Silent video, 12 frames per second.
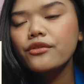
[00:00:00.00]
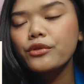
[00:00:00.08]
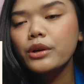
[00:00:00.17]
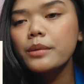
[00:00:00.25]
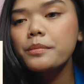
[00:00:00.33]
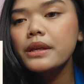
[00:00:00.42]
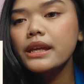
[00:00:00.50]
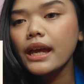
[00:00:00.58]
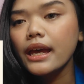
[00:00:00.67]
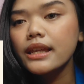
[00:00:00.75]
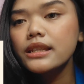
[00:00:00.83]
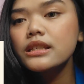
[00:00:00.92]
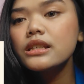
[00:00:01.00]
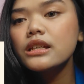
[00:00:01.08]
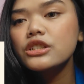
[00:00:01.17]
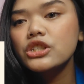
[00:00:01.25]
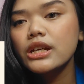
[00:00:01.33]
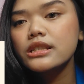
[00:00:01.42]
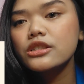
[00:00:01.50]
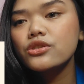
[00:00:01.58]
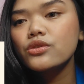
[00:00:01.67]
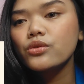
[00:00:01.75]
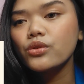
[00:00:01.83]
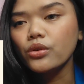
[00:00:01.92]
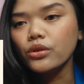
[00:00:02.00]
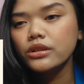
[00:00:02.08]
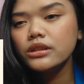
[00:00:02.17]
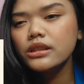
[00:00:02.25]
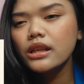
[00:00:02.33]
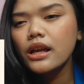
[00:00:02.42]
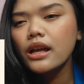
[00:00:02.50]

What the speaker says: Verb, can, change to could,